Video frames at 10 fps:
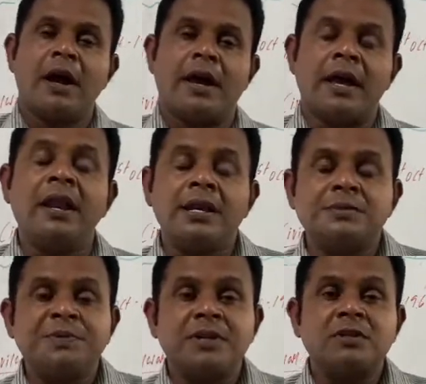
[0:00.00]

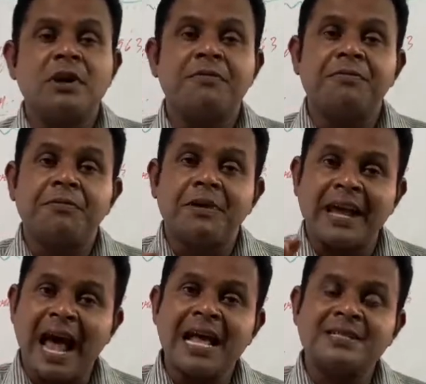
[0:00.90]
Irrespective of
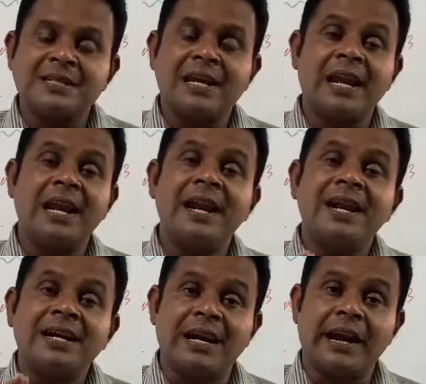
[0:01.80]
caste,
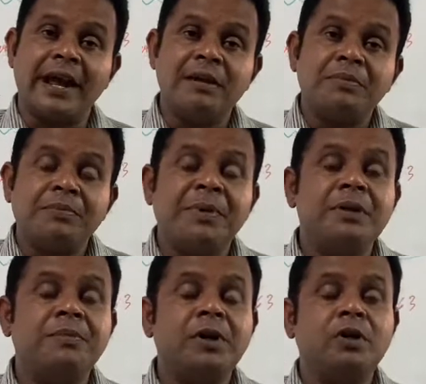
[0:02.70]
creed, tribe,
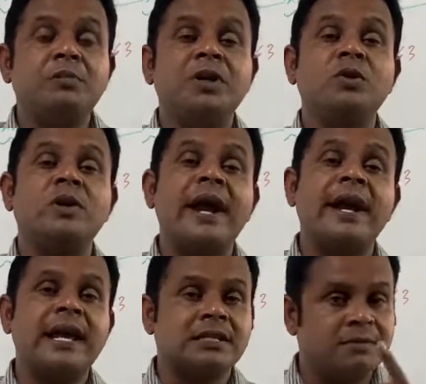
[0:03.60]
people to be
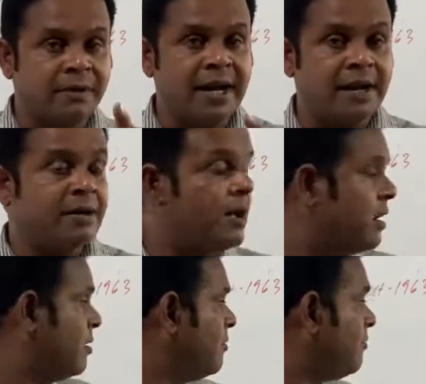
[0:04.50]
united as one.
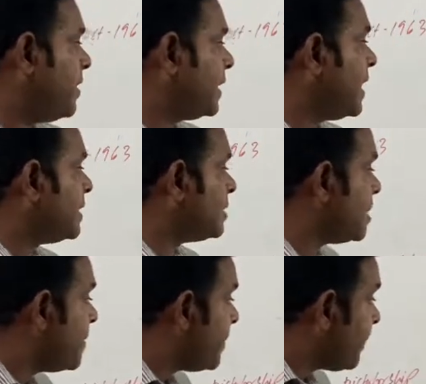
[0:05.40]
For
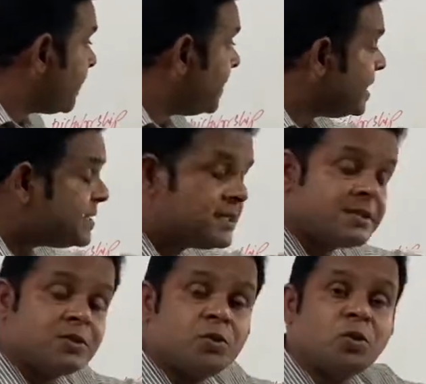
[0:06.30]
that, these
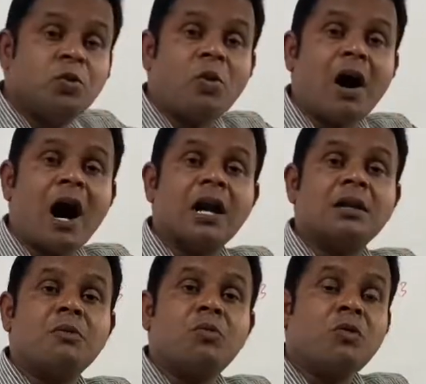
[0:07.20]
two are
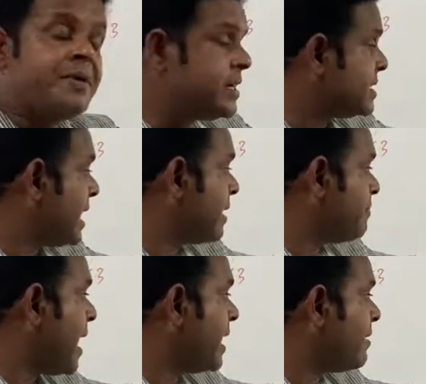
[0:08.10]
the movements like
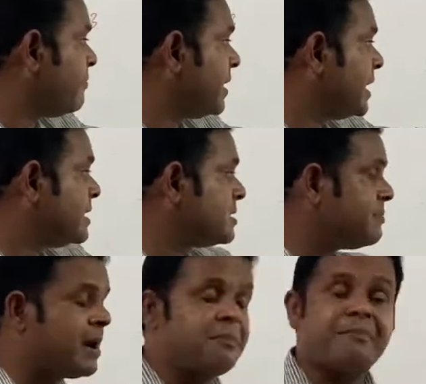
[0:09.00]

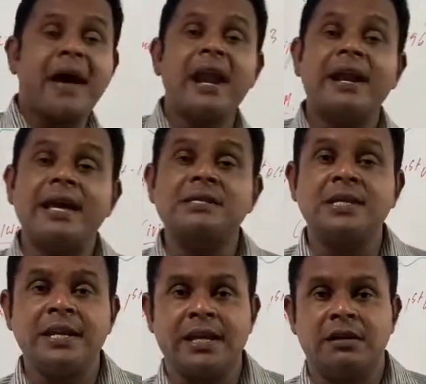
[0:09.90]
Pan-Africanism and
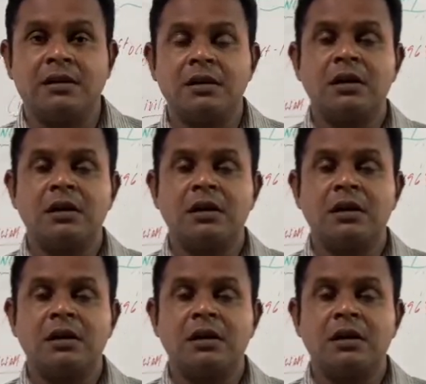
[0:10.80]
Pan-Nigerian